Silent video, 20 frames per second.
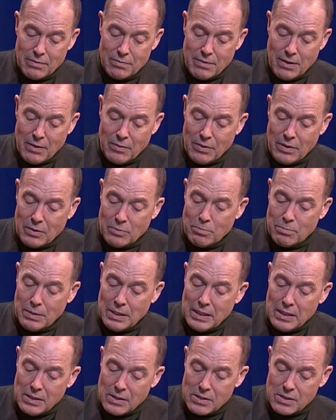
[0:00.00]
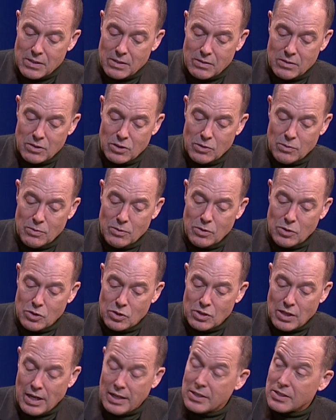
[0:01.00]
found that beets and certain
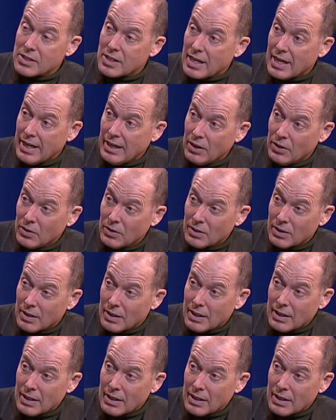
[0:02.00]
size kale